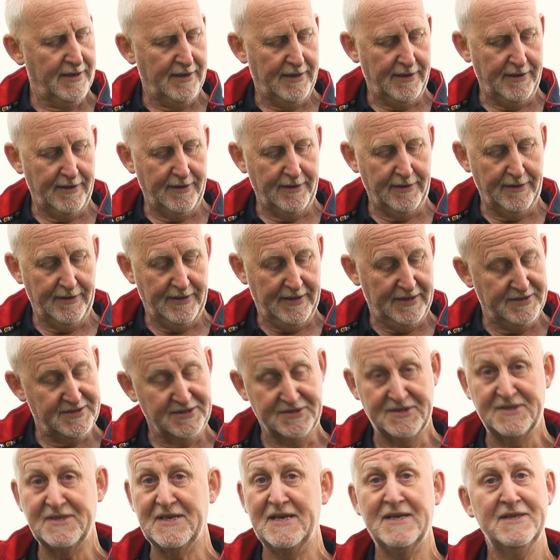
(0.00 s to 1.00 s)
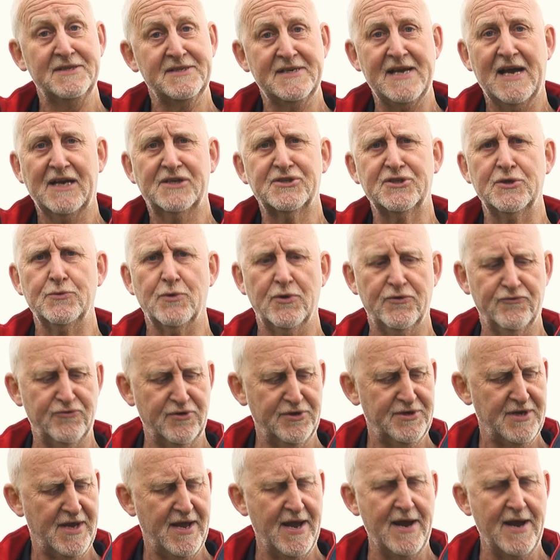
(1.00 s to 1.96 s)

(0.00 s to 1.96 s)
Uh, it's a TX200